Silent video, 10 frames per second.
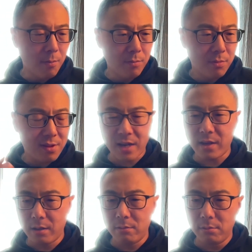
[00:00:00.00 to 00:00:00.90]

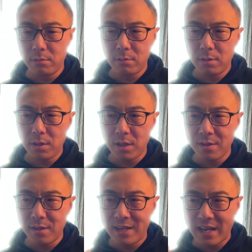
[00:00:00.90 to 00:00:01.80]
Second, in
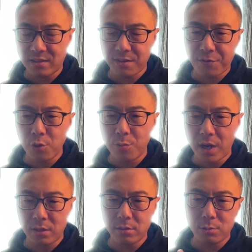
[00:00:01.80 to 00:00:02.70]
the next few
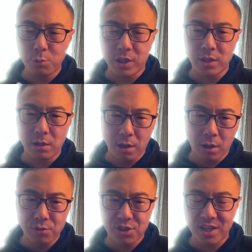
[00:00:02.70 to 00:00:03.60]
months, we're going to
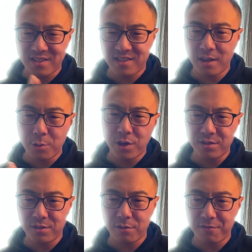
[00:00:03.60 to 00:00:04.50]
launch a
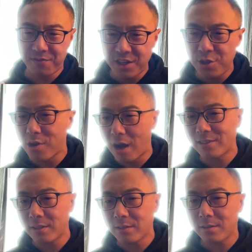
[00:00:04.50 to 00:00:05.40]
series of video
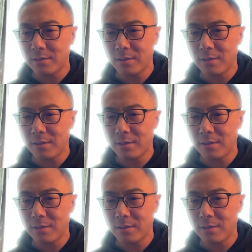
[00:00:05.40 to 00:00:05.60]
contents,